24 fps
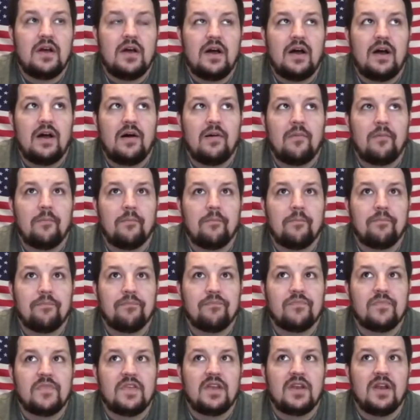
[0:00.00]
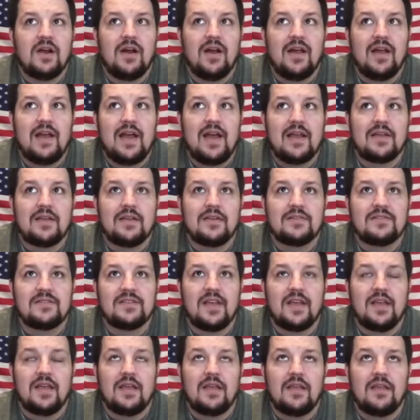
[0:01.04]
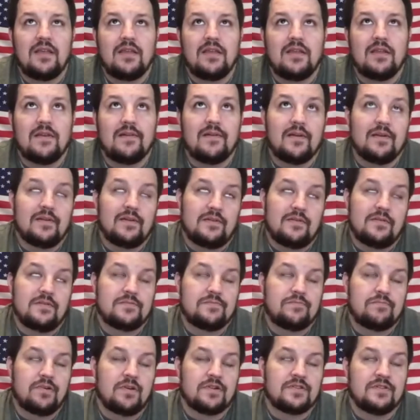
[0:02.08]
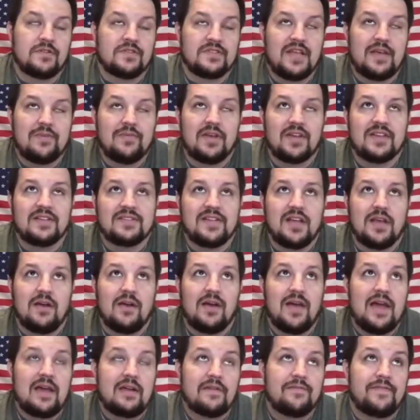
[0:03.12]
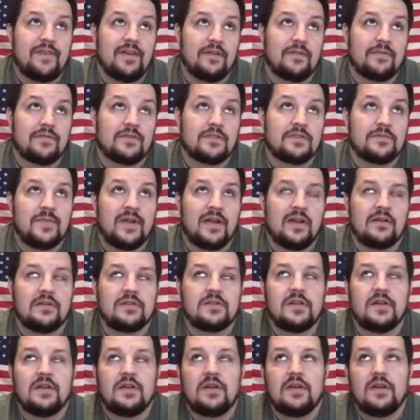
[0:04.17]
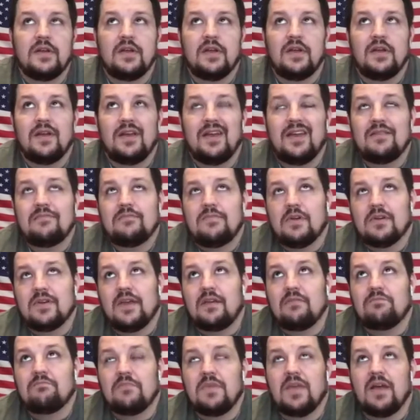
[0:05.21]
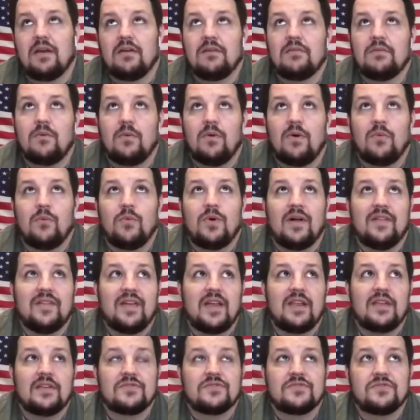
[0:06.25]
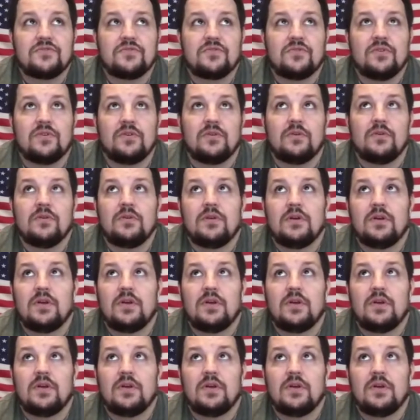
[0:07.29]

I could say, personal example, I could say, "Oh, I had a failed first marriage." And okay, yeah, well, while that is true,